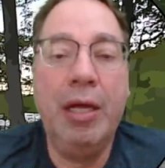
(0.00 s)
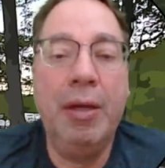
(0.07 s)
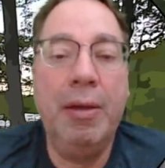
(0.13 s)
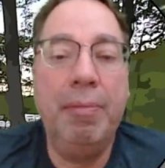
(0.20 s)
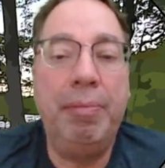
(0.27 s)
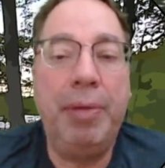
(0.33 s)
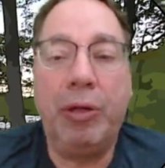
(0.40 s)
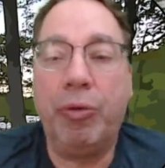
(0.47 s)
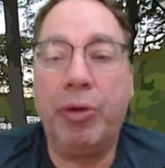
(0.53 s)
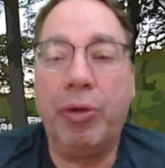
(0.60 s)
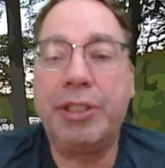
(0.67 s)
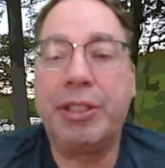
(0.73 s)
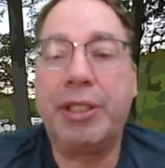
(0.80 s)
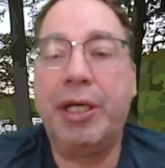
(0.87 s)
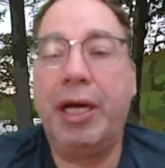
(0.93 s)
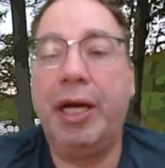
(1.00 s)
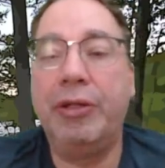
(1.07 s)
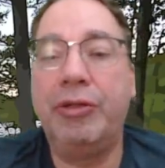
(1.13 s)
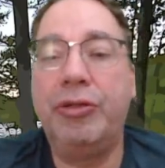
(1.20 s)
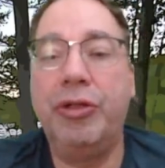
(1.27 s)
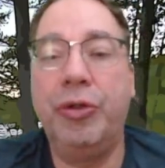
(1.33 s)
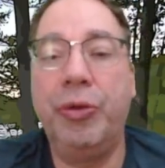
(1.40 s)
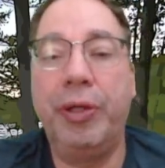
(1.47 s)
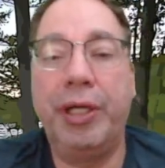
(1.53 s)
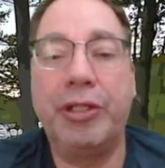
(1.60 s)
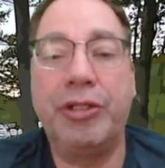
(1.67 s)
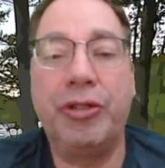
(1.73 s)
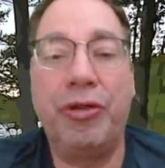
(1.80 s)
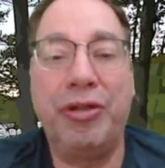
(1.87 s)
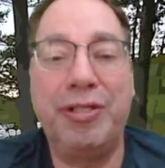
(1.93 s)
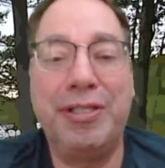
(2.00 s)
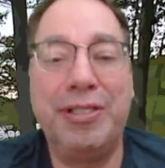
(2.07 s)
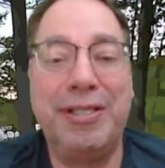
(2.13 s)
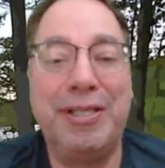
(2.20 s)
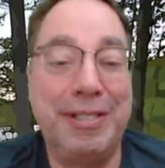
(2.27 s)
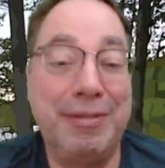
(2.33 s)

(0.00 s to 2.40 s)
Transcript: big risk to doing it. So this is